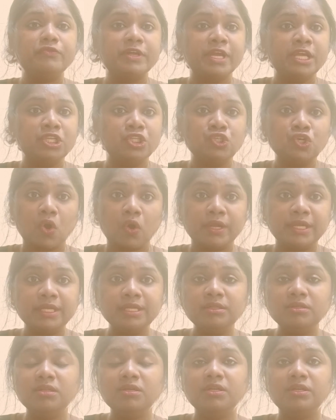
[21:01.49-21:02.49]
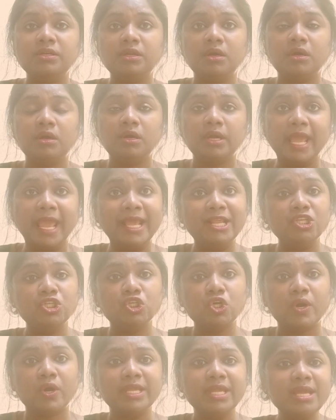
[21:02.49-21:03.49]
enjoying,
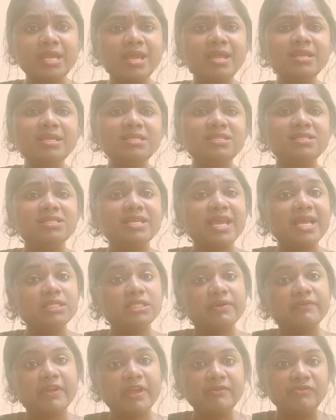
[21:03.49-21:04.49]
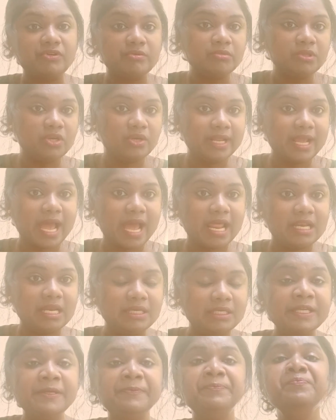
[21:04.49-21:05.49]
and he stays away from the
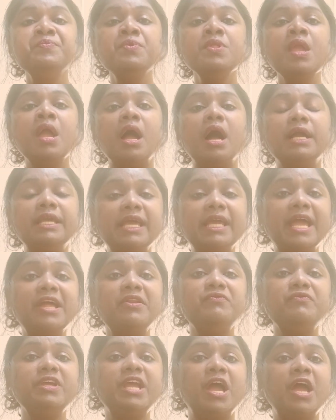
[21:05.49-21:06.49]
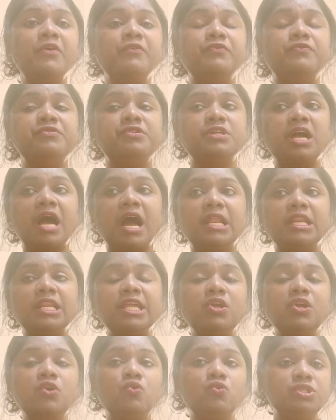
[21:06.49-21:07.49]
reality. Again, we have
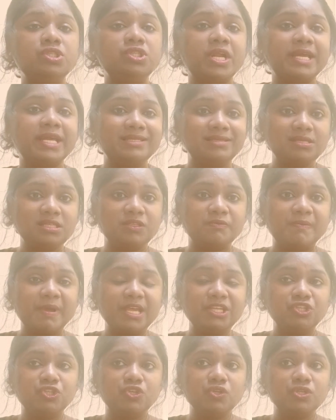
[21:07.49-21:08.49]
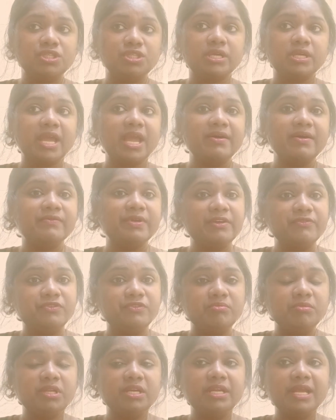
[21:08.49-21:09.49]
Kali who tries his best to stay away
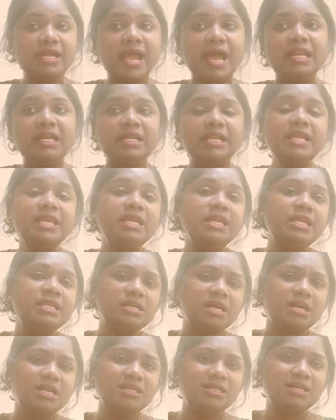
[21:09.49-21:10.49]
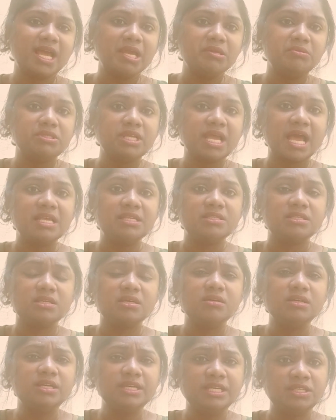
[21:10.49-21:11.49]
from the reality. He at times has
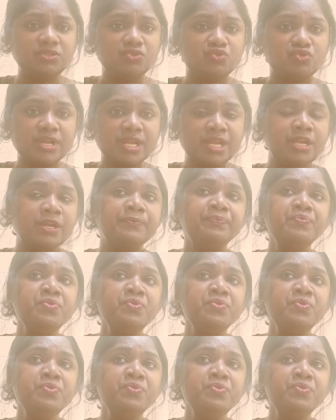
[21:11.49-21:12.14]
his drink.